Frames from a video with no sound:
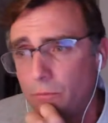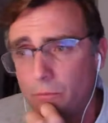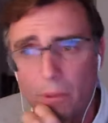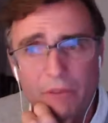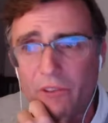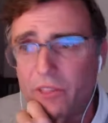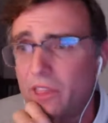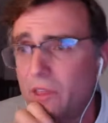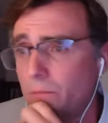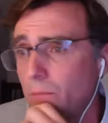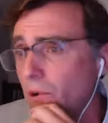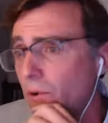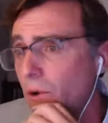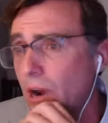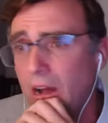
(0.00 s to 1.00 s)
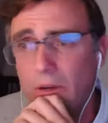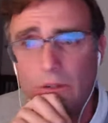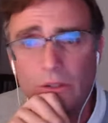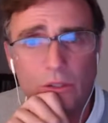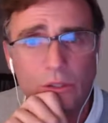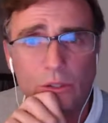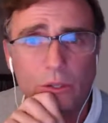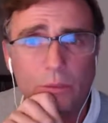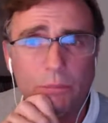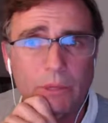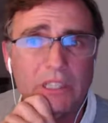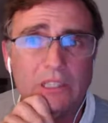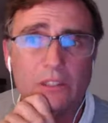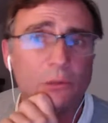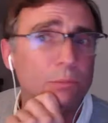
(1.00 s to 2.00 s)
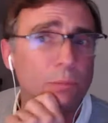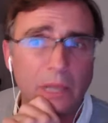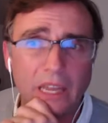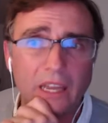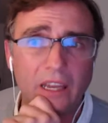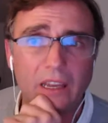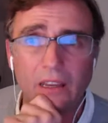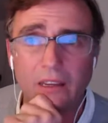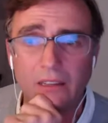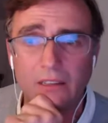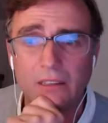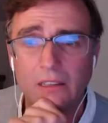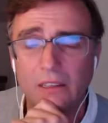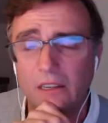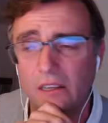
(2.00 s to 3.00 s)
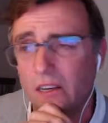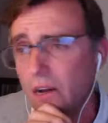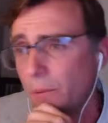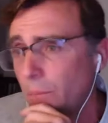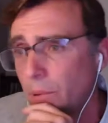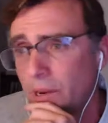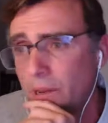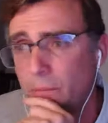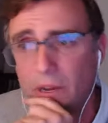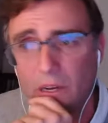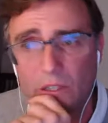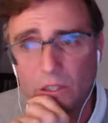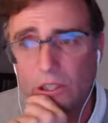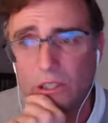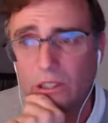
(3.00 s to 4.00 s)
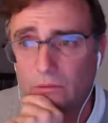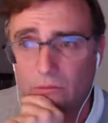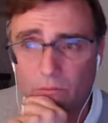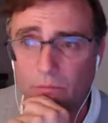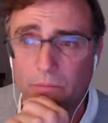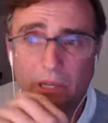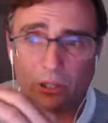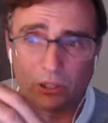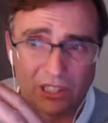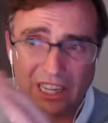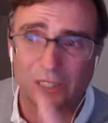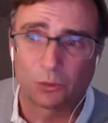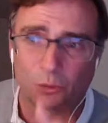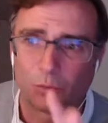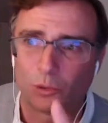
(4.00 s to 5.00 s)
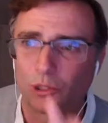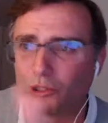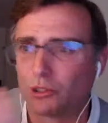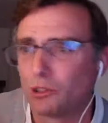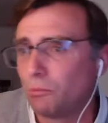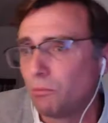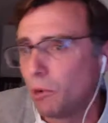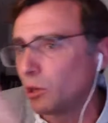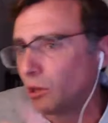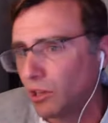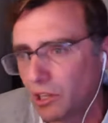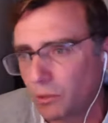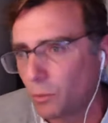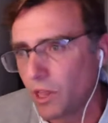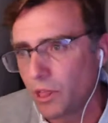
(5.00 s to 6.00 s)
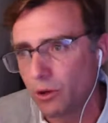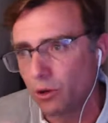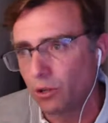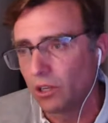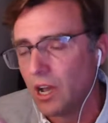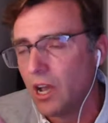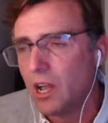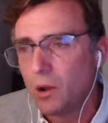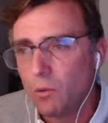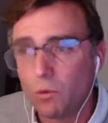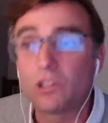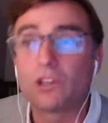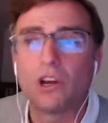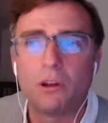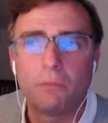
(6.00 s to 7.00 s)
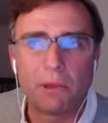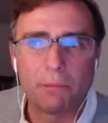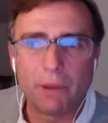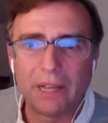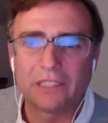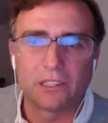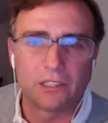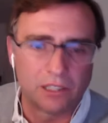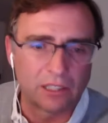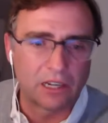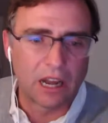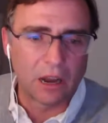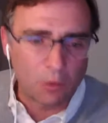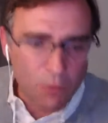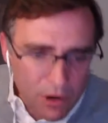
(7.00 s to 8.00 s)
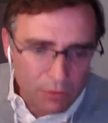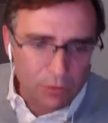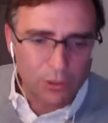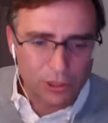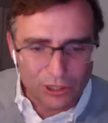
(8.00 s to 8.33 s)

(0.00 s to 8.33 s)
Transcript: pivoted them around to a B2B company because that was the model that we thought was going to be better. And now we're